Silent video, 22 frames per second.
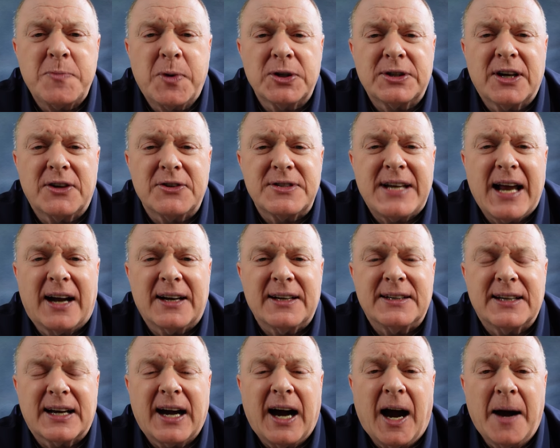put those down
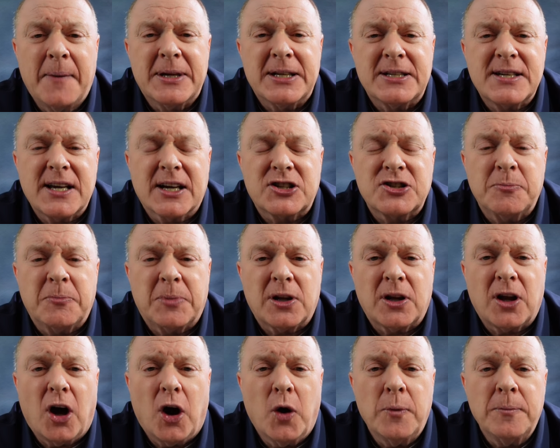in the comment section
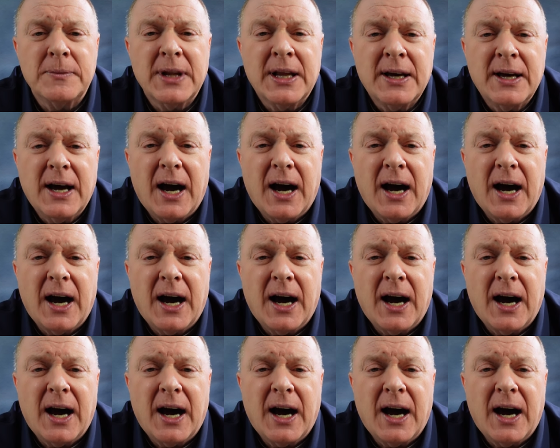below.